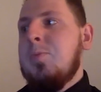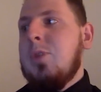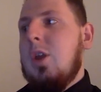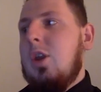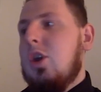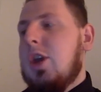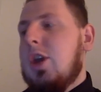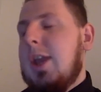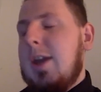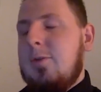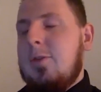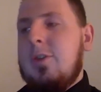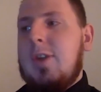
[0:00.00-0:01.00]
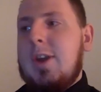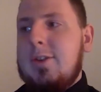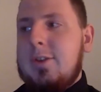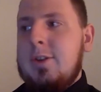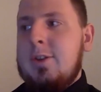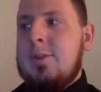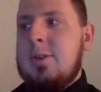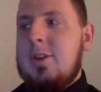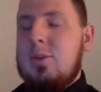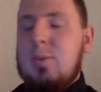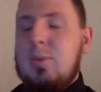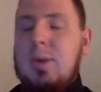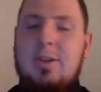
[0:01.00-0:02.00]
looking out for the wrestlers as
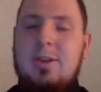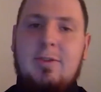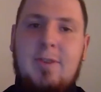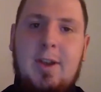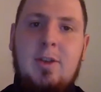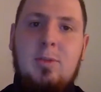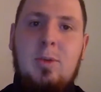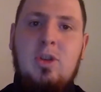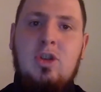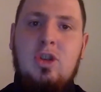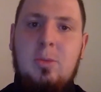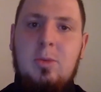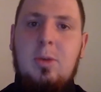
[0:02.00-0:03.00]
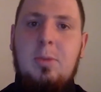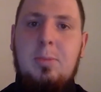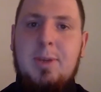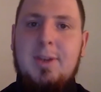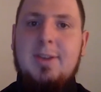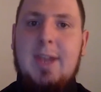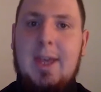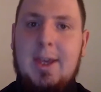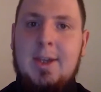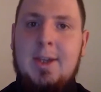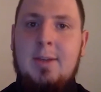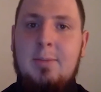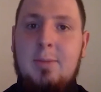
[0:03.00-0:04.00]
well as the fans, which some companies lack.
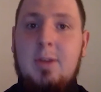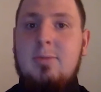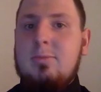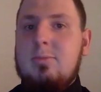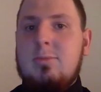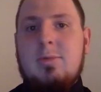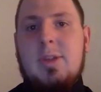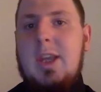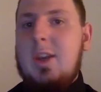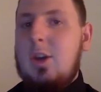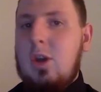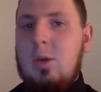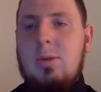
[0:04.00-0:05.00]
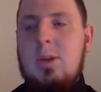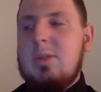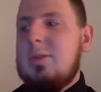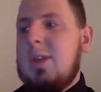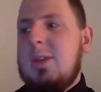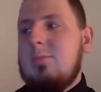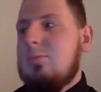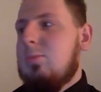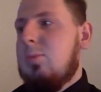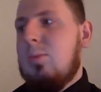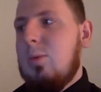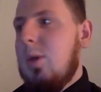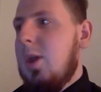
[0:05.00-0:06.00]
Not saying who, not saying
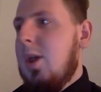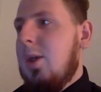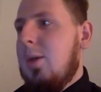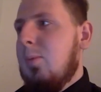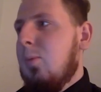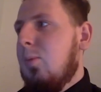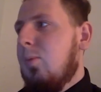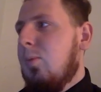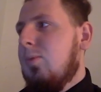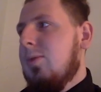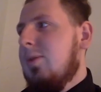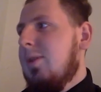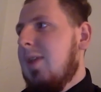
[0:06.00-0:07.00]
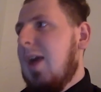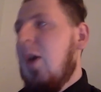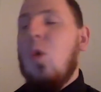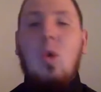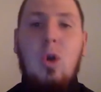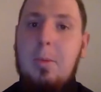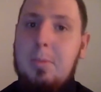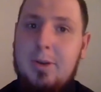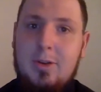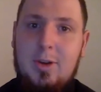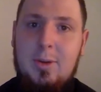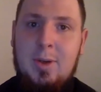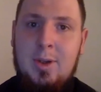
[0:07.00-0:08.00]
that all companies
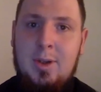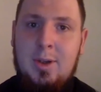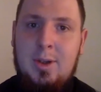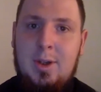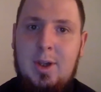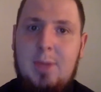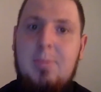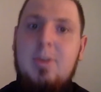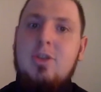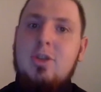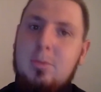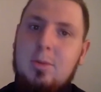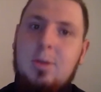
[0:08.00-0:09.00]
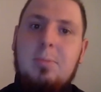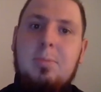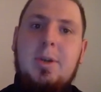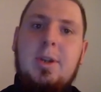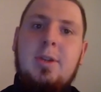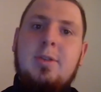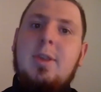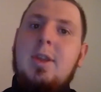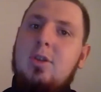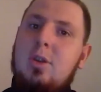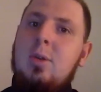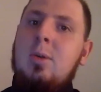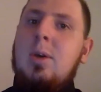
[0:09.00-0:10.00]
do it, but some companies, they
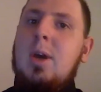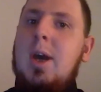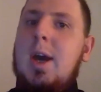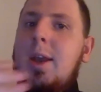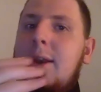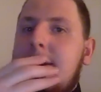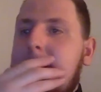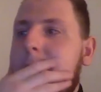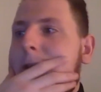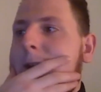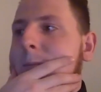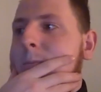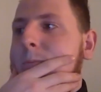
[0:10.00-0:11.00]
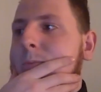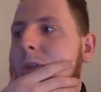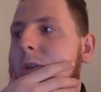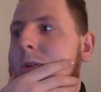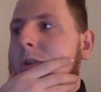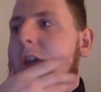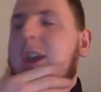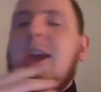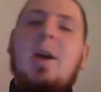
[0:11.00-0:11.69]
do. And like,